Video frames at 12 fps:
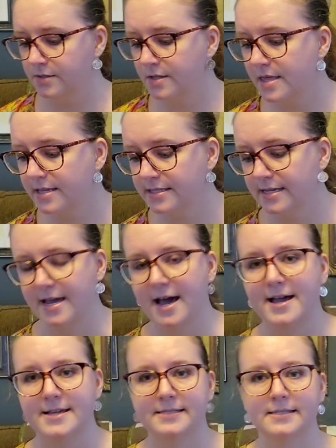So that's it,
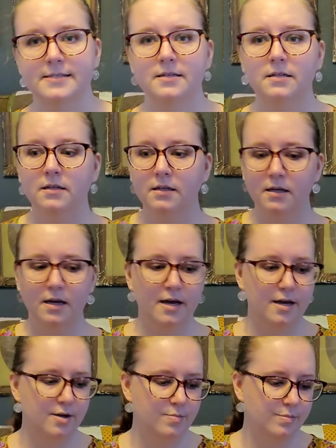guys.
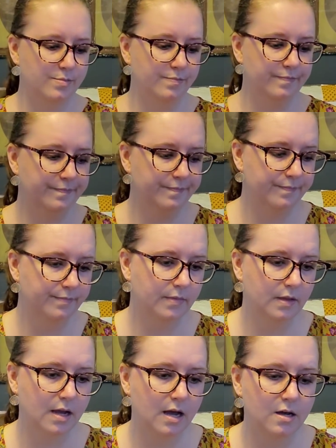Um,
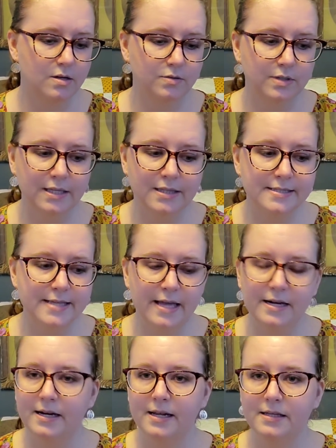I'll get this
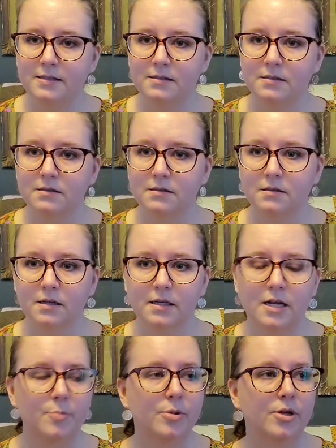edited and,
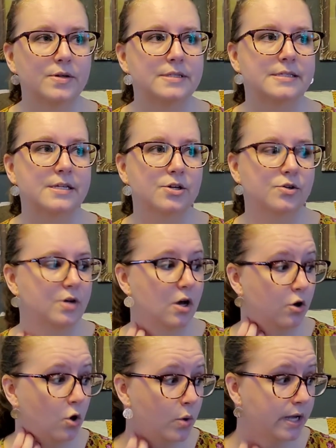and uploaded soon. I'll
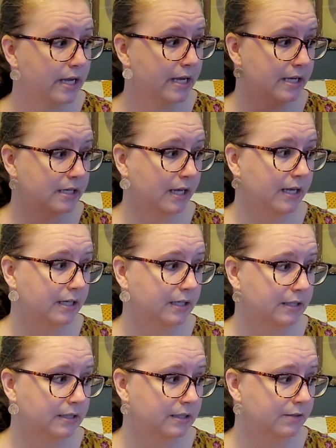go ahead
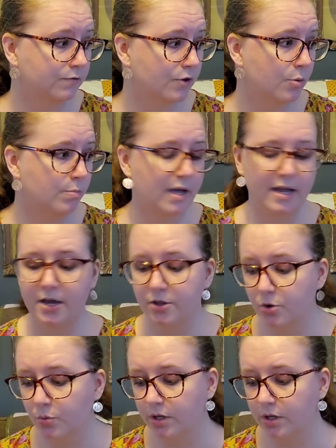and film my other